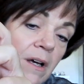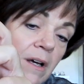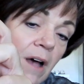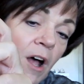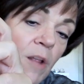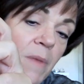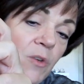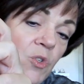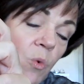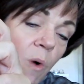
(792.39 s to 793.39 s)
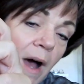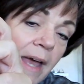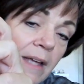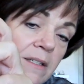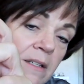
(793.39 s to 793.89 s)
almost
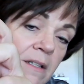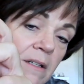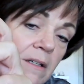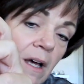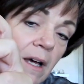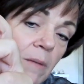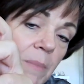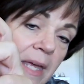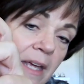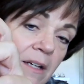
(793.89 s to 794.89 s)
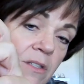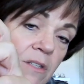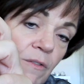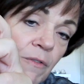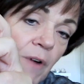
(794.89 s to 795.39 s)
white
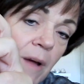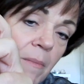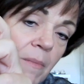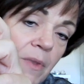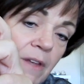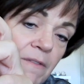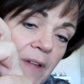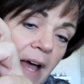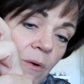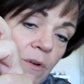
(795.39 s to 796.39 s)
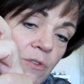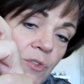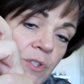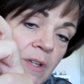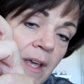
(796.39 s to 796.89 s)
pinks from the flowers.